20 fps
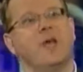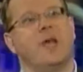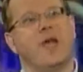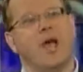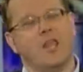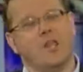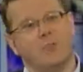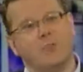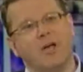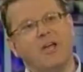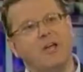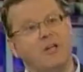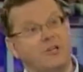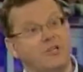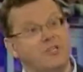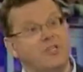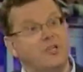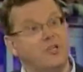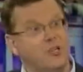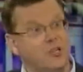And they're making
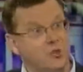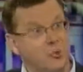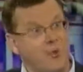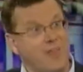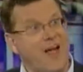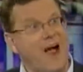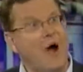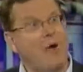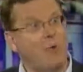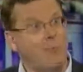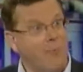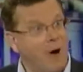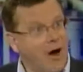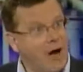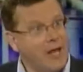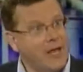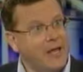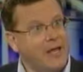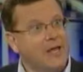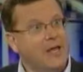decisions with our
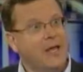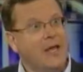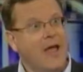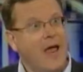money.